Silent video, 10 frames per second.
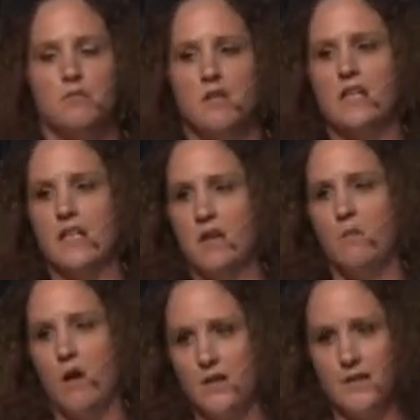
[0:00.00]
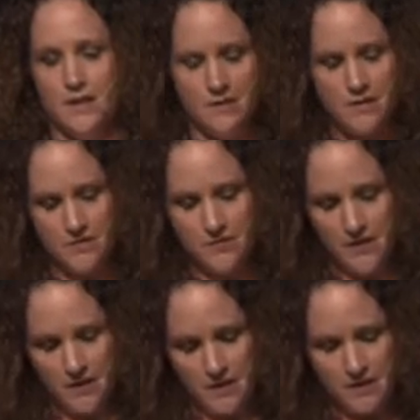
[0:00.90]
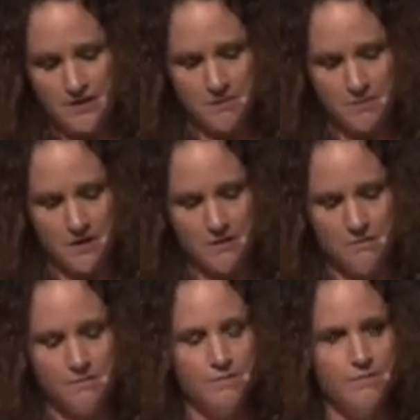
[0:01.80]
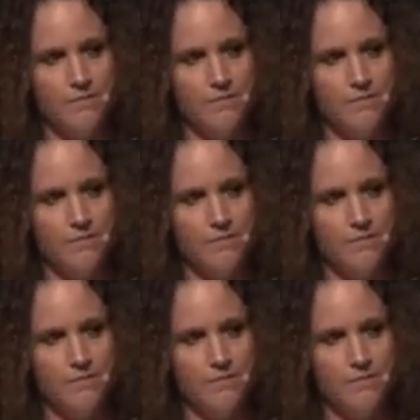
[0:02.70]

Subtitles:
really wanted to feel accepted.